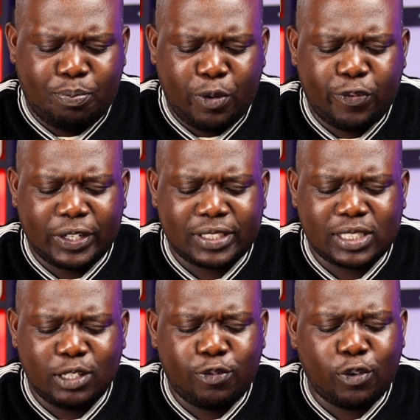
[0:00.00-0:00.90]
prefix
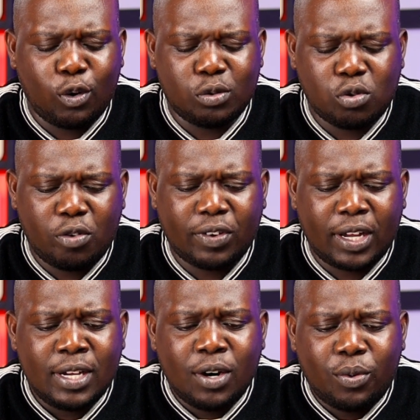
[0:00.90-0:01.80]
still follows
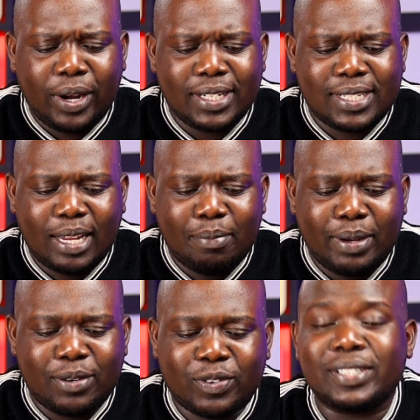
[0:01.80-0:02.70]
over right here,
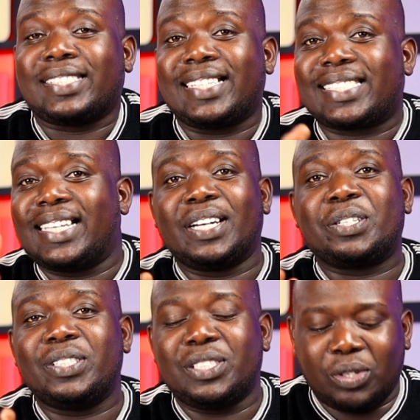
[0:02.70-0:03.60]
but of course,
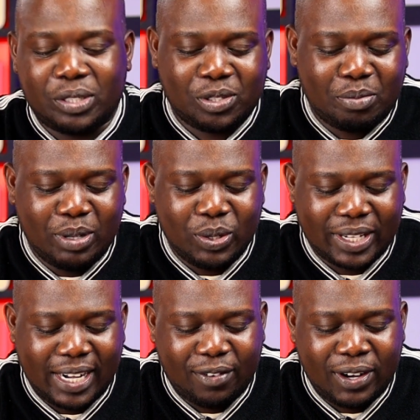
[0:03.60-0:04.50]
TechSelectUG is what you should be
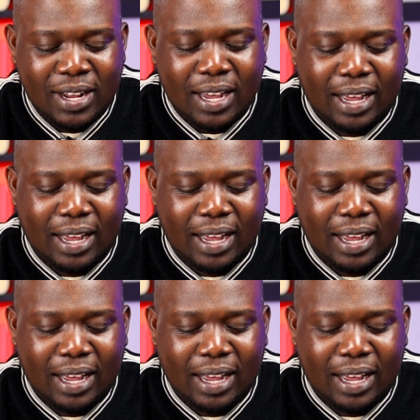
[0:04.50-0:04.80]
looking at,